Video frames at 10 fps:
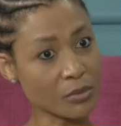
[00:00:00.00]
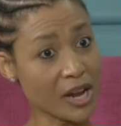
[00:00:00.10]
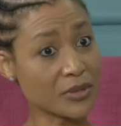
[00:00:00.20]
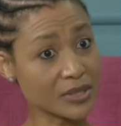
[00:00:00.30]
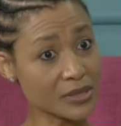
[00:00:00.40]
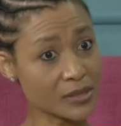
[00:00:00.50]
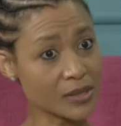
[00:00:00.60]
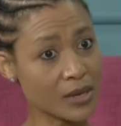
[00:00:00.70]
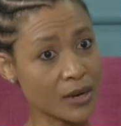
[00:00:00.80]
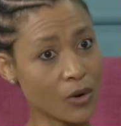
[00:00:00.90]
parents,
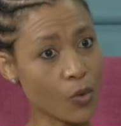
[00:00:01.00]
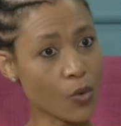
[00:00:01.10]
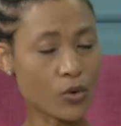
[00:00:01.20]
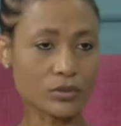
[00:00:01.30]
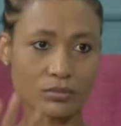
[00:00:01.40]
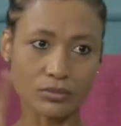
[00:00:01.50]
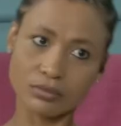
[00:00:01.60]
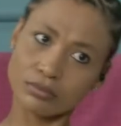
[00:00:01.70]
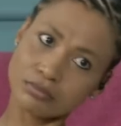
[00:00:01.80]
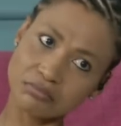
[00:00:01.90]
or on,
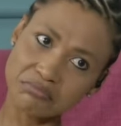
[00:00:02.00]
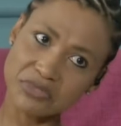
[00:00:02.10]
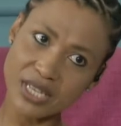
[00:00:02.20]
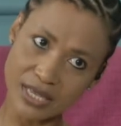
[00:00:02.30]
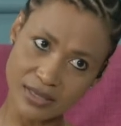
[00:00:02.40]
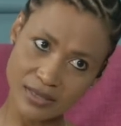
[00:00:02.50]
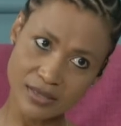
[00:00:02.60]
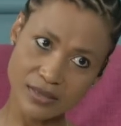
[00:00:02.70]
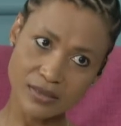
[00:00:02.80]
yes.